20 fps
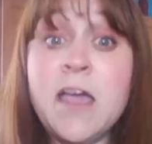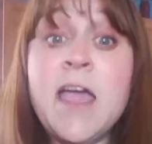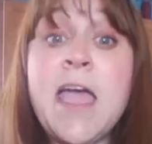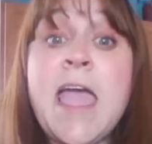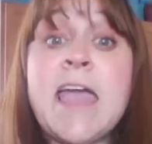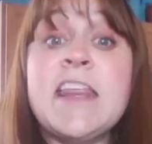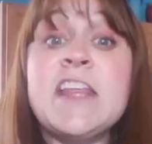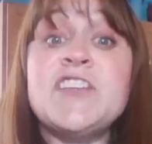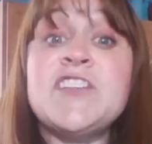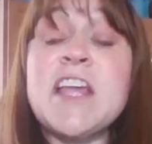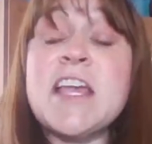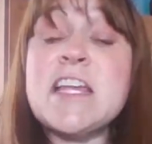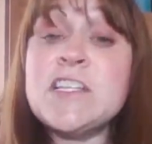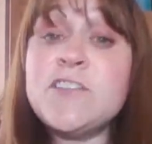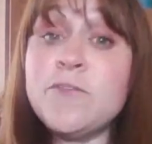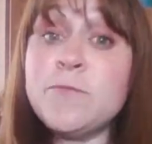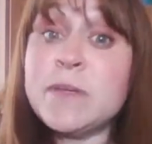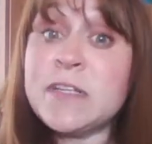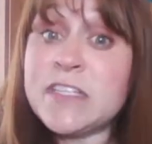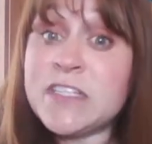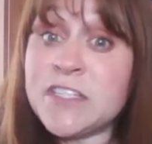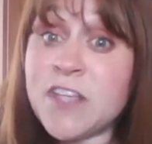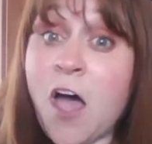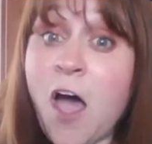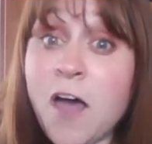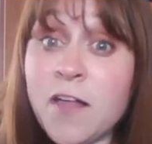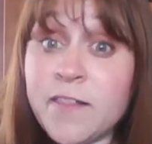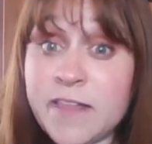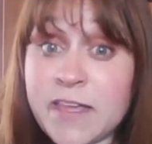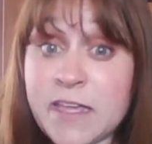And it changed from a
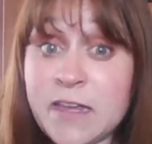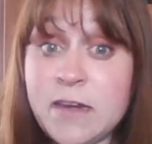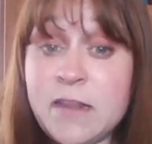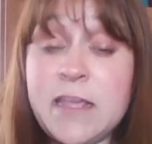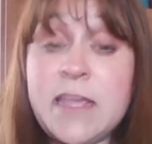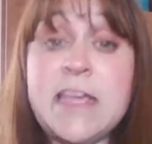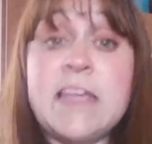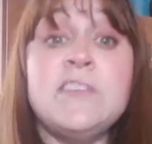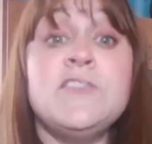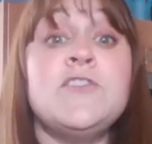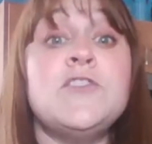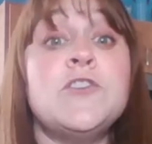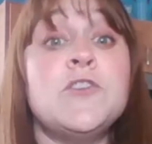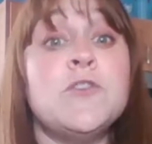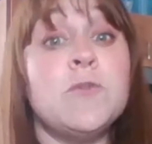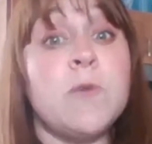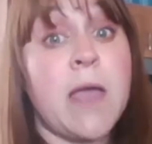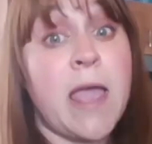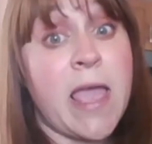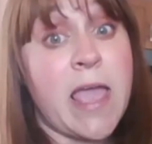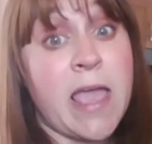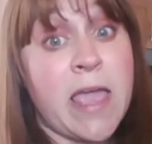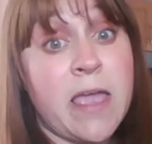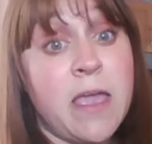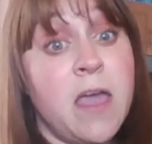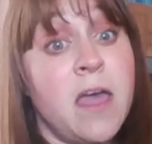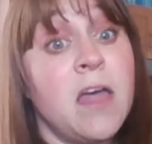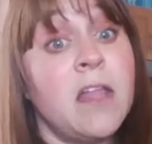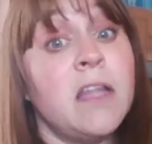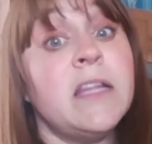solid into
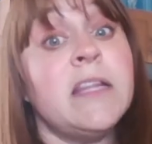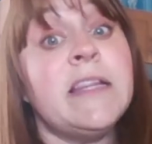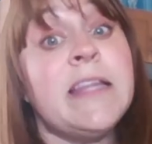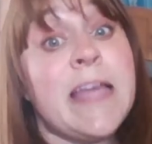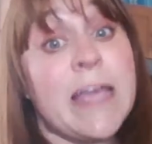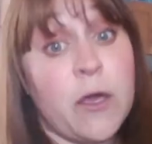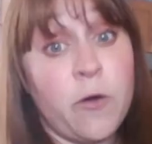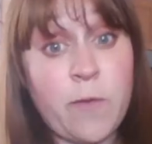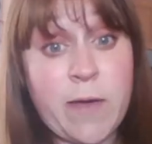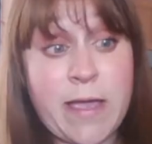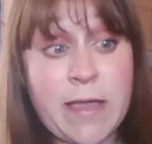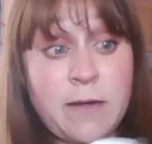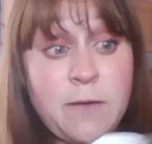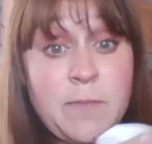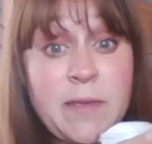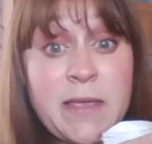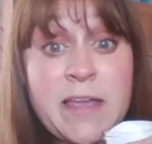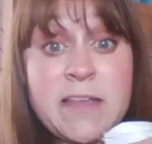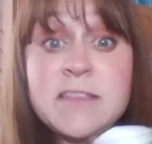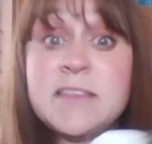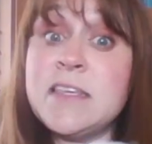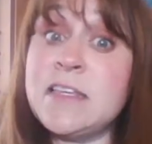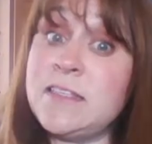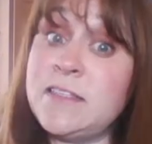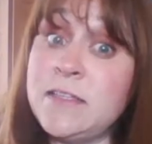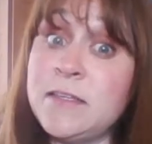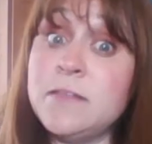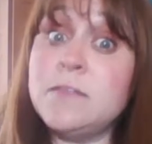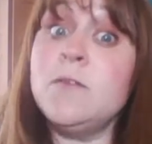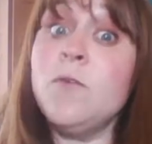a liquid because this
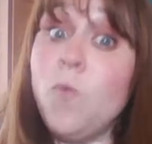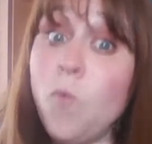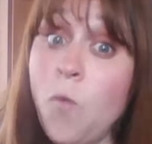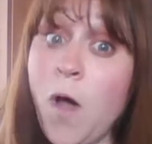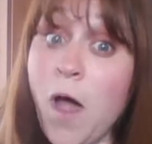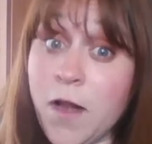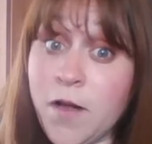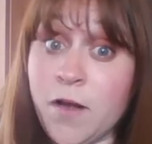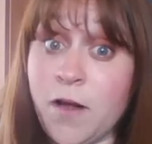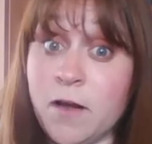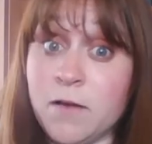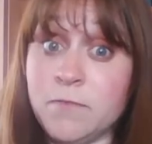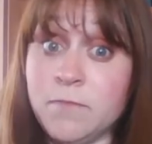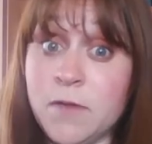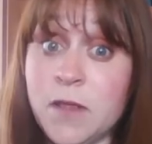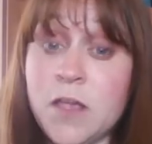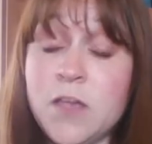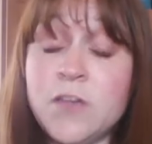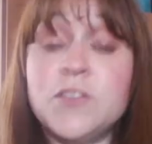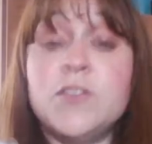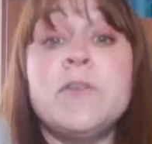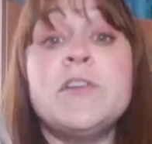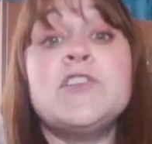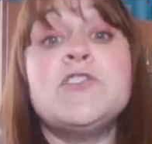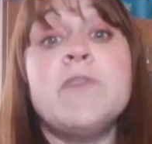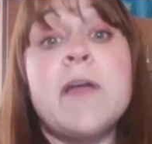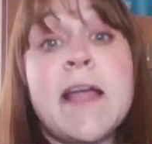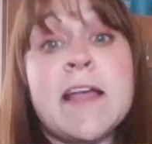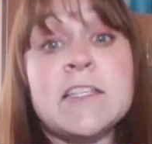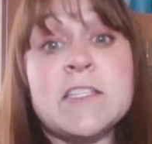is water. So it
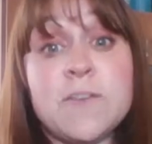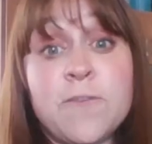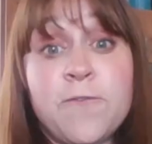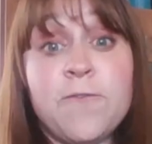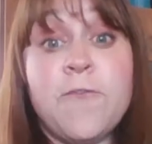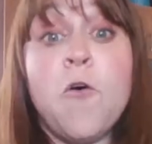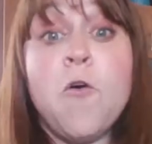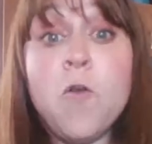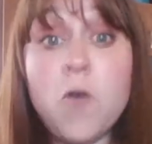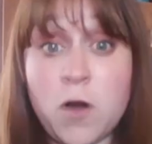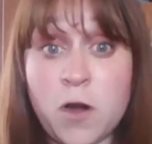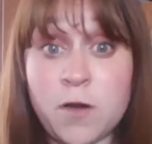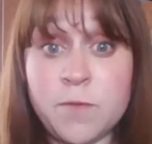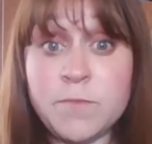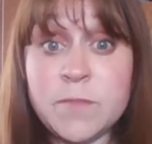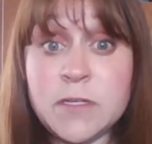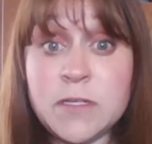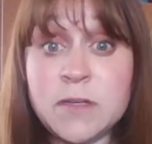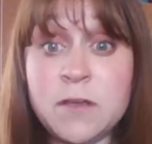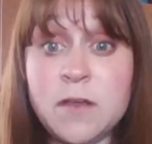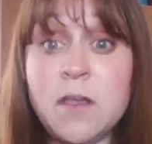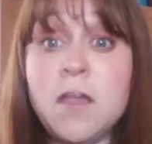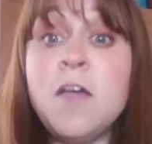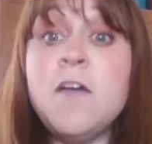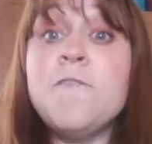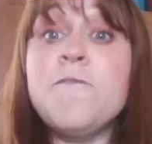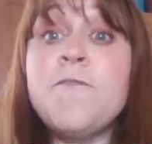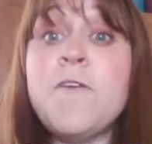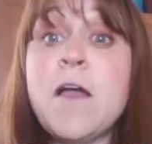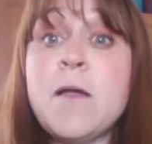transformed
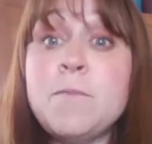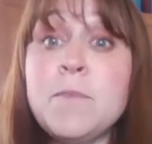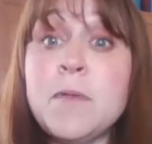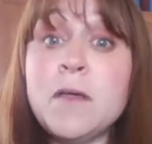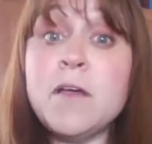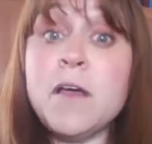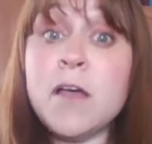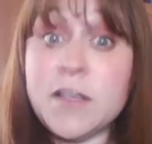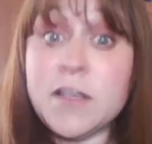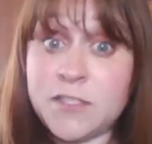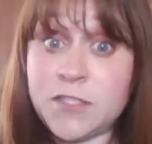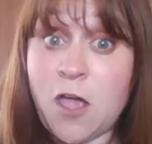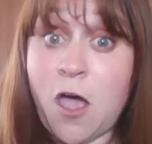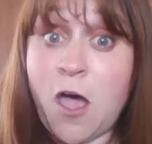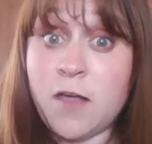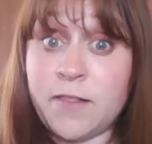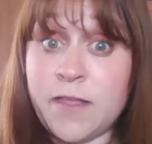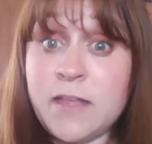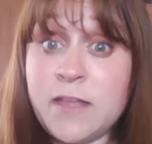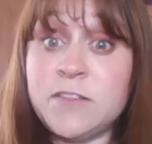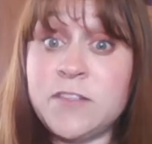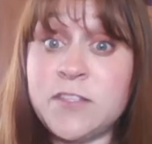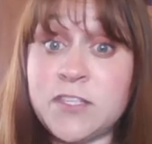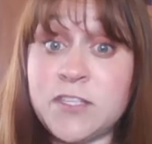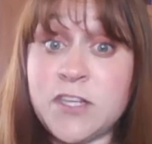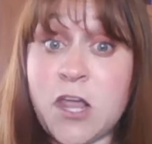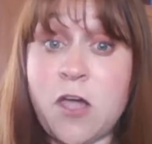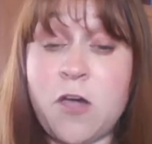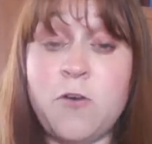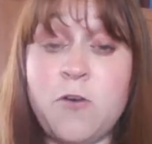from a solid,
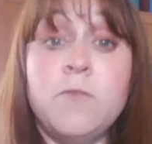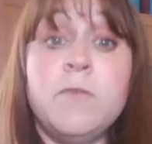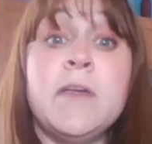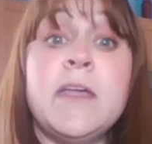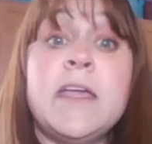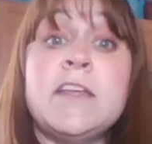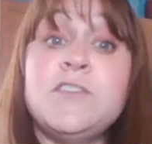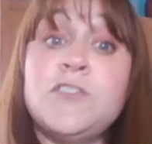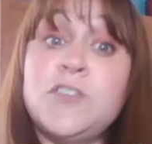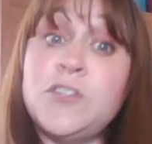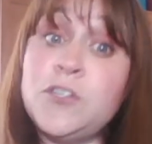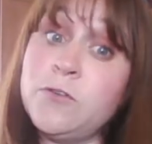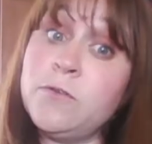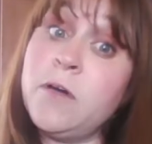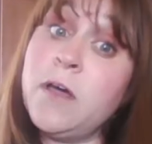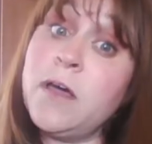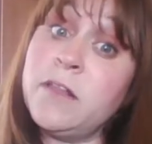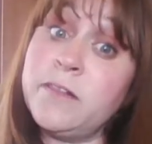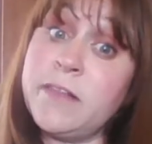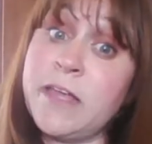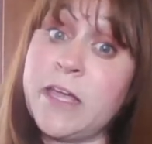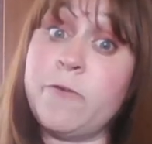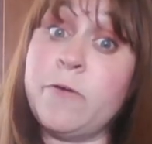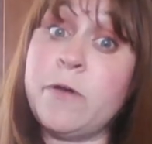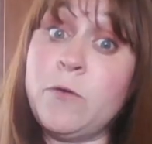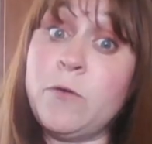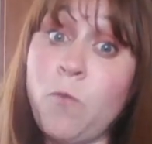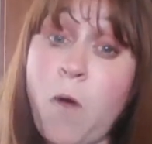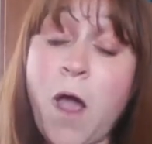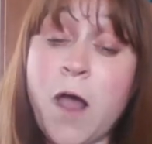snow, into a
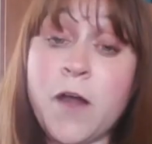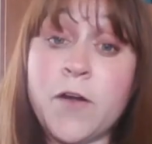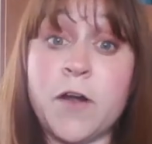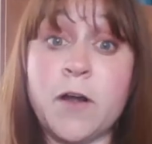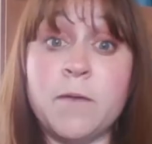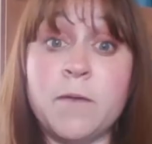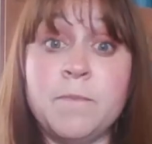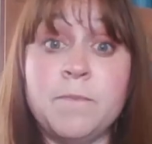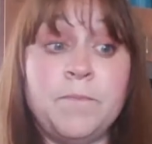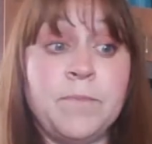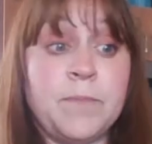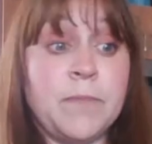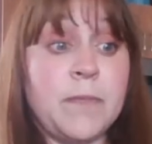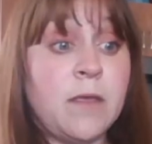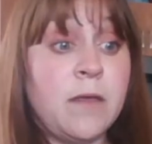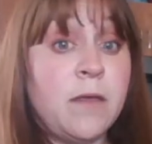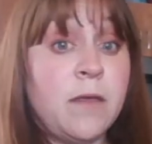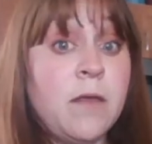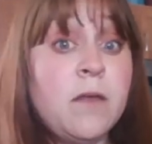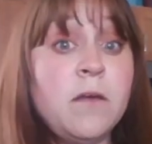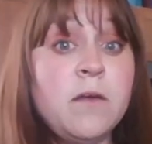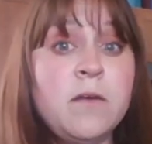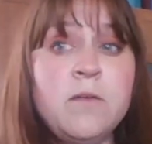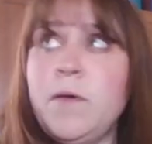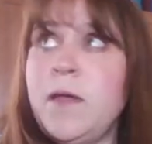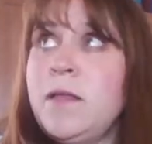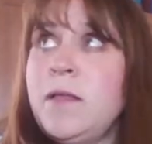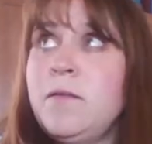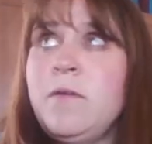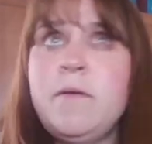liquid water.
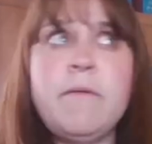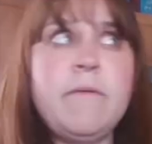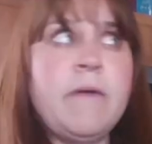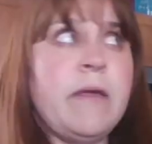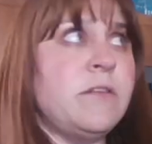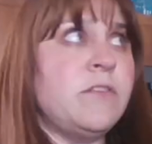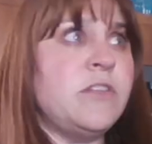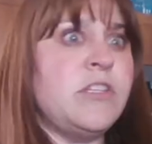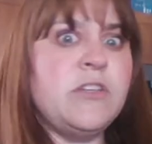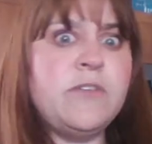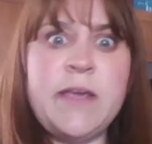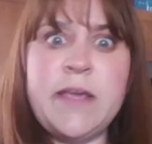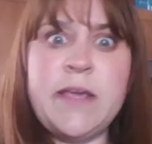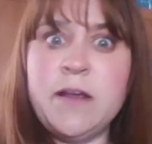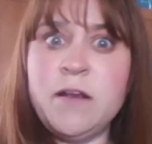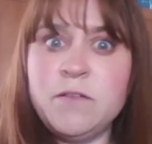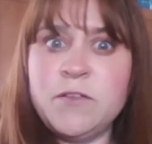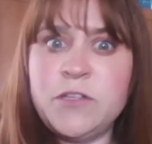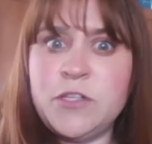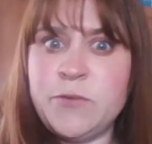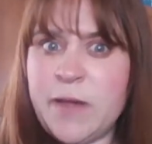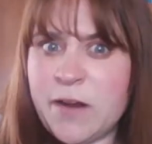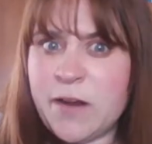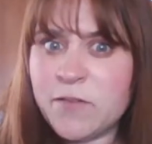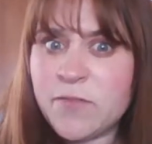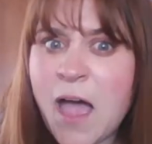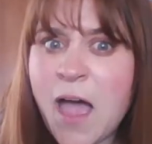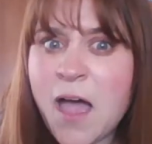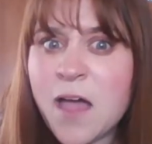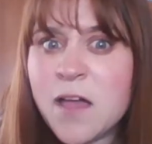Wait. Do you hear
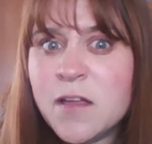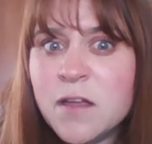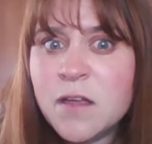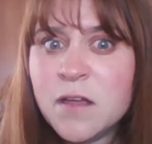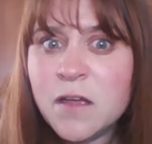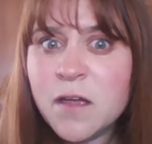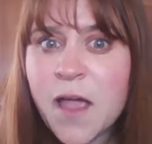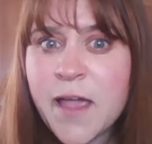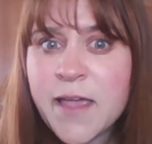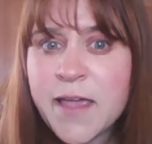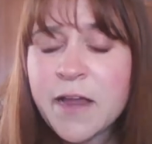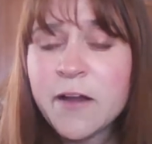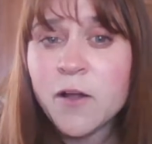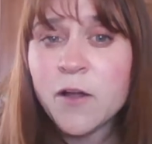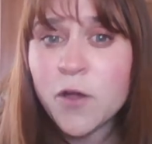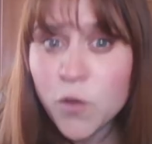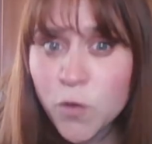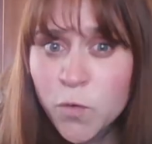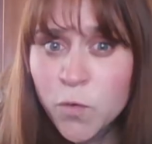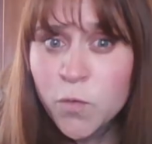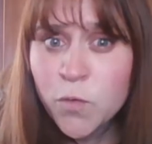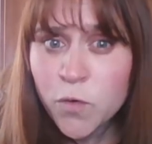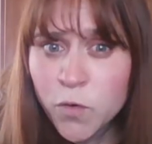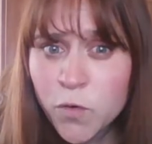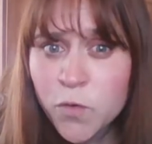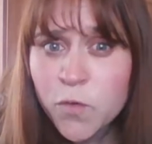that? I hear a who.